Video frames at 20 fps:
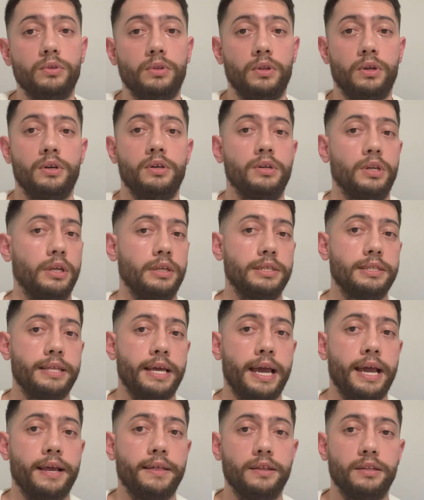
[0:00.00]
learn a
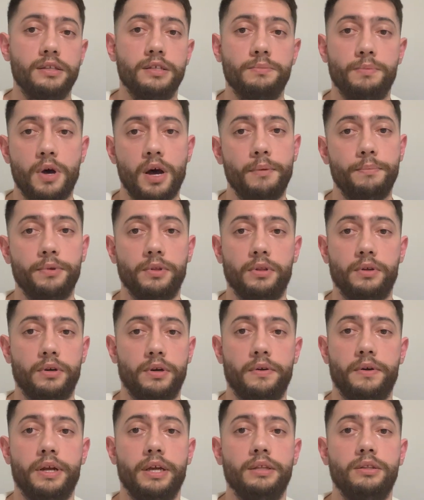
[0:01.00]
stack that is popular,
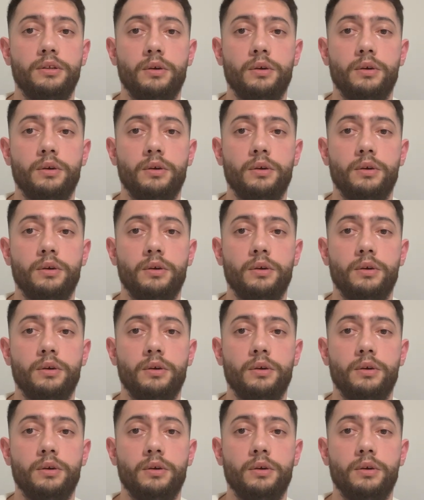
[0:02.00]
all right?